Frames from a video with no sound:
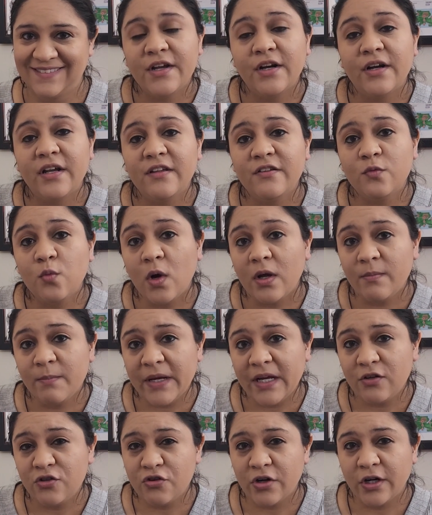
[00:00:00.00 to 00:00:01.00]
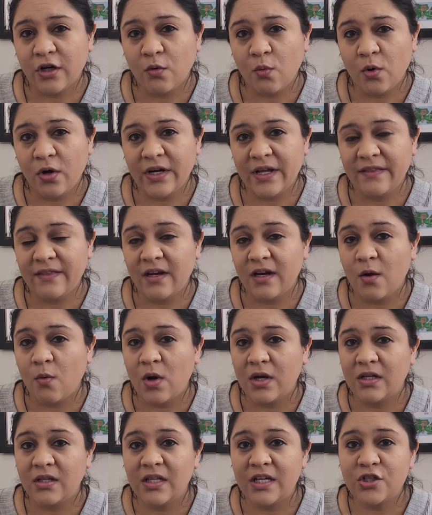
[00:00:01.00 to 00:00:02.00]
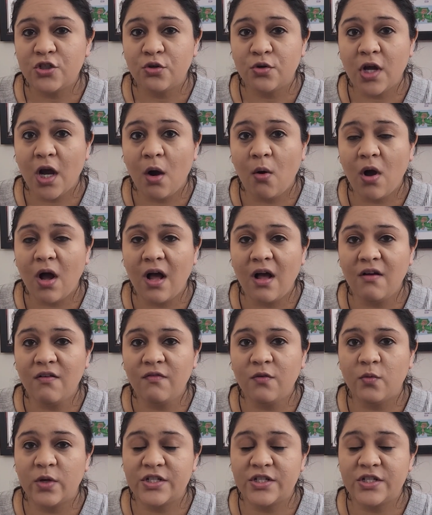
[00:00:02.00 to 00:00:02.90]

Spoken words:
There is one big trigger warning that I want to let you know of,